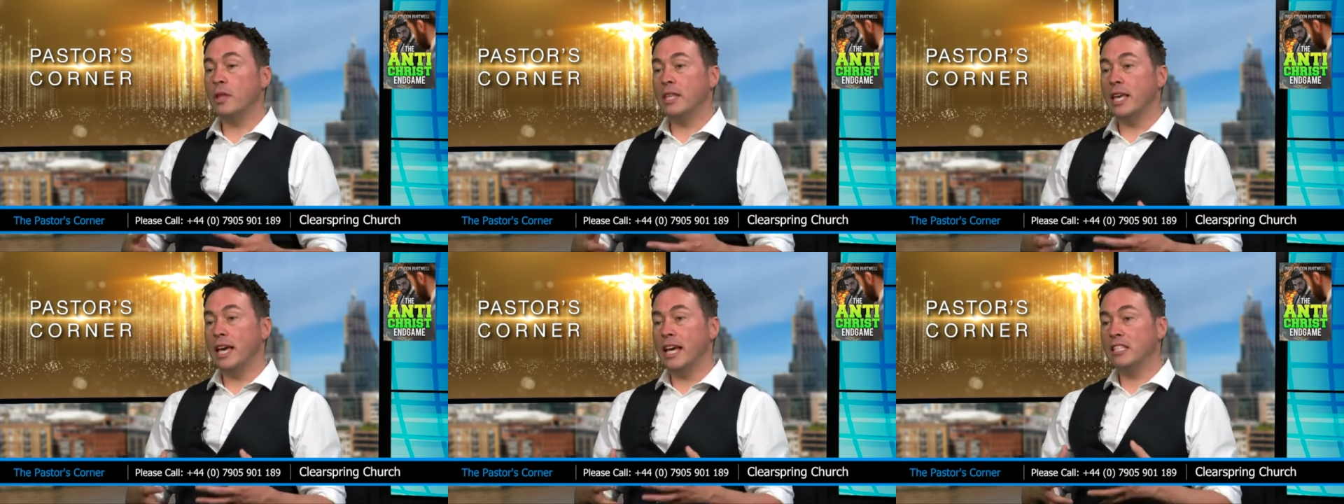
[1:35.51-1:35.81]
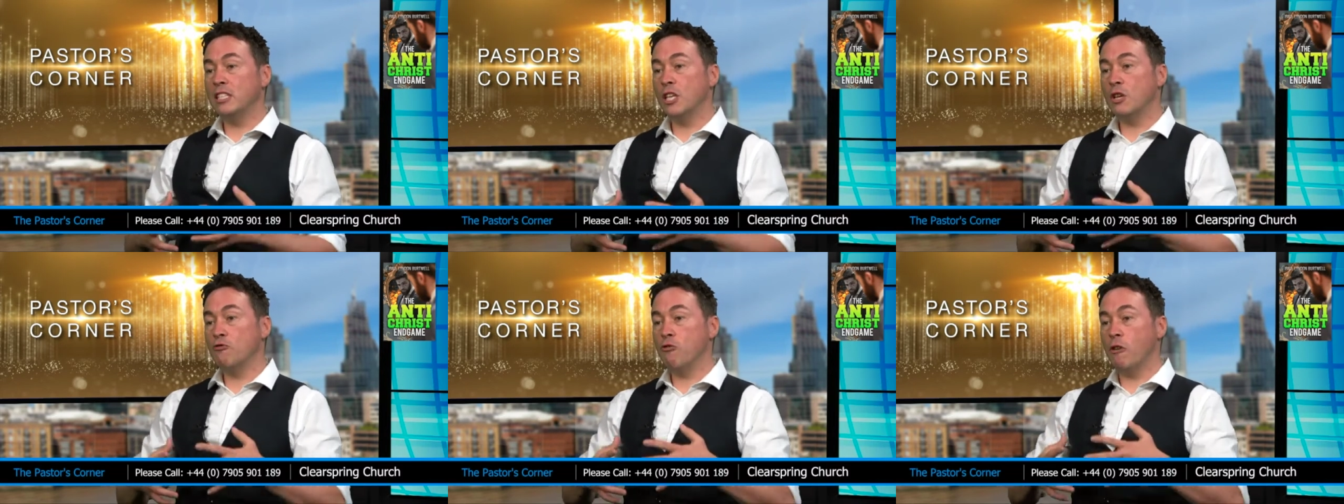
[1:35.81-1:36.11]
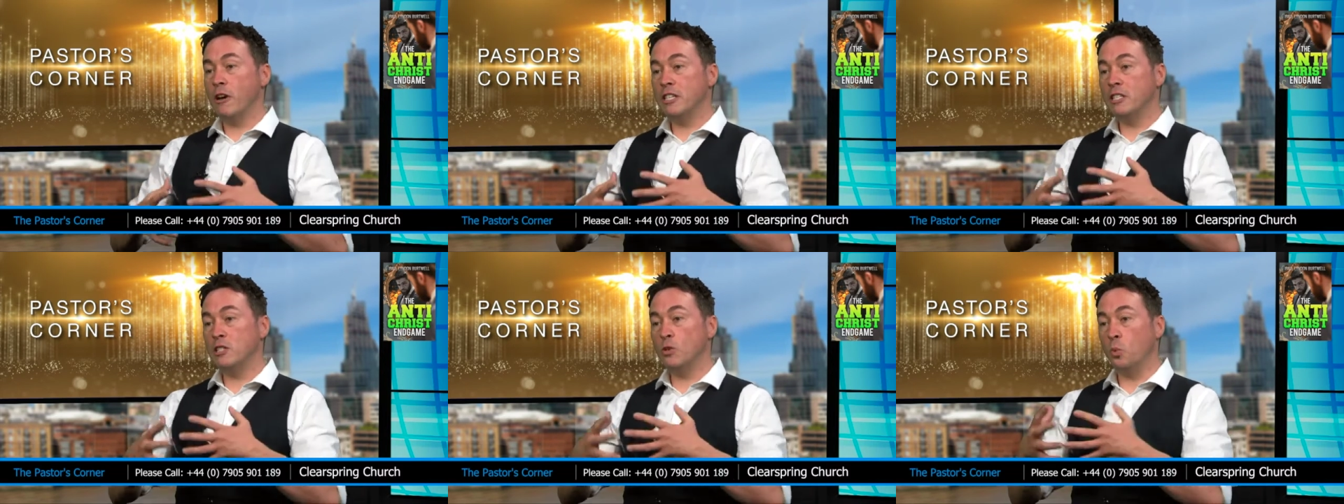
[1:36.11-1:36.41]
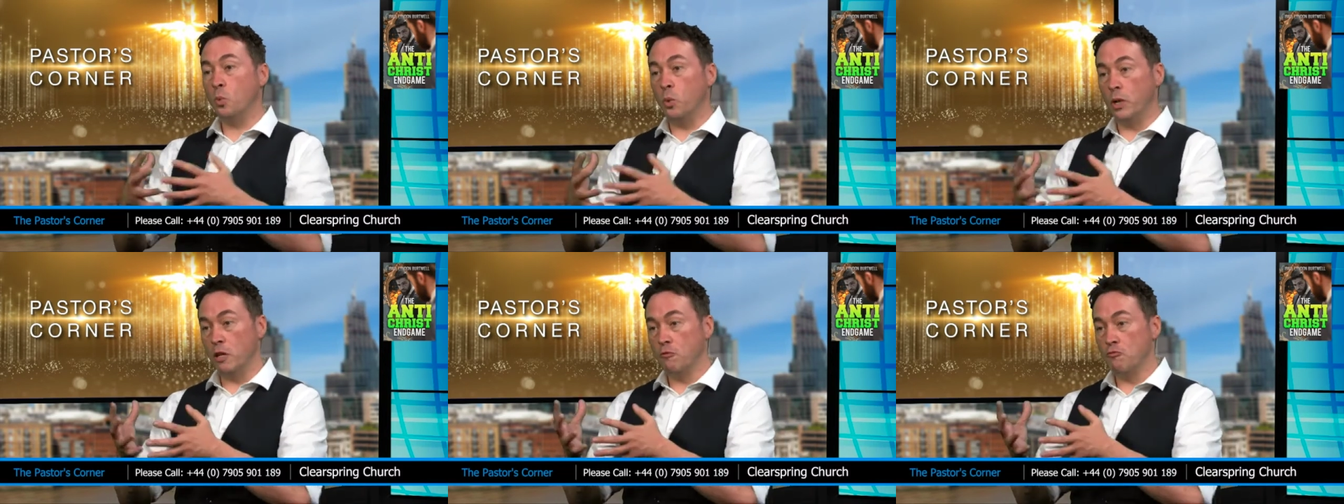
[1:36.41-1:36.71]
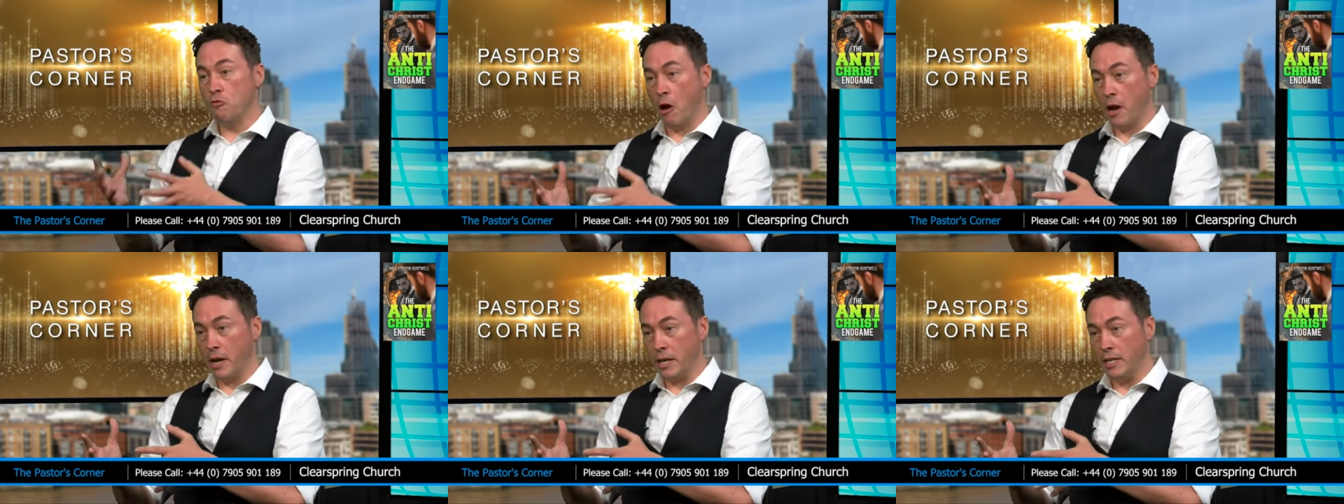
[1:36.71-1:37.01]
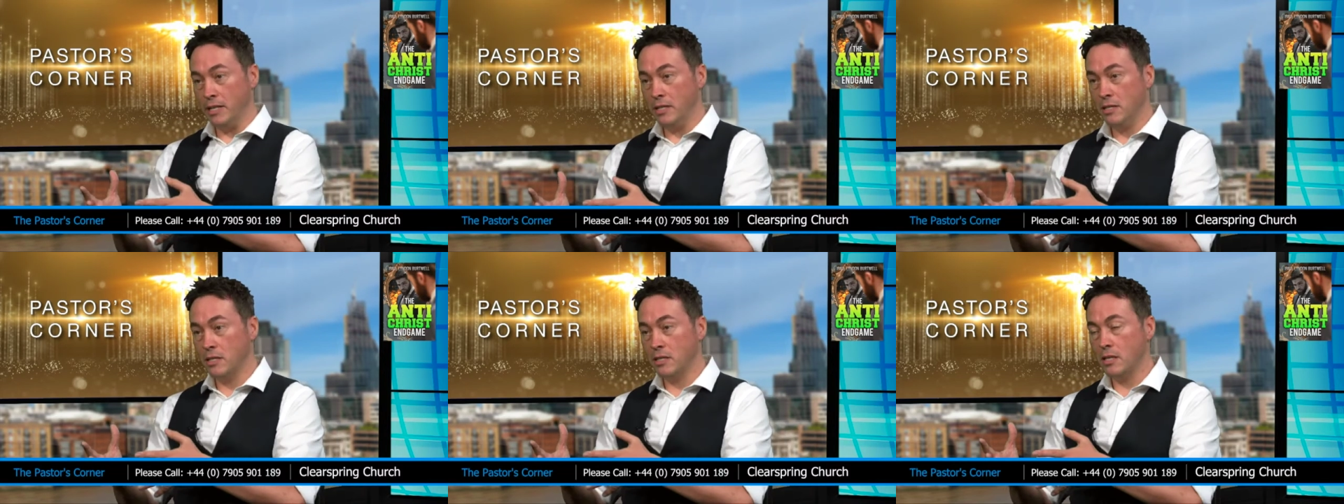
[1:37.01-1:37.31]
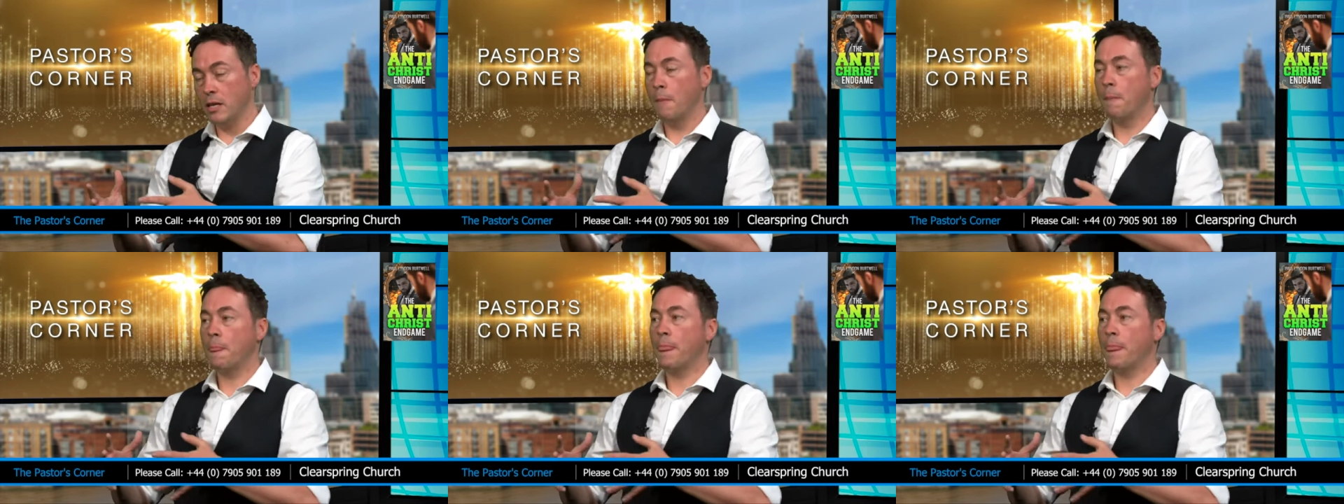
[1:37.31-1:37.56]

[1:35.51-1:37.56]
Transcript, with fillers: the Antichrist will arise